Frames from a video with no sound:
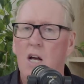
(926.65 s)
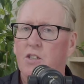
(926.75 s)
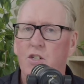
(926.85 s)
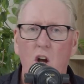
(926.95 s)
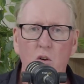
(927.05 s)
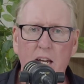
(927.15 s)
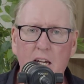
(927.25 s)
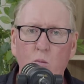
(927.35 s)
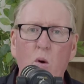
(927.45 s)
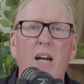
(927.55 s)
there's no
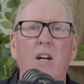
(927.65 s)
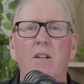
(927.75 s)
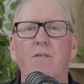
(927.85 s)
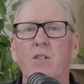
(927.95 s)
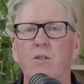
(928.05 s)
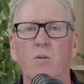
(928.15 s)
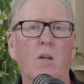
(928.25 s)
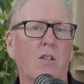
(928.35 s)
hecking way I'd ever do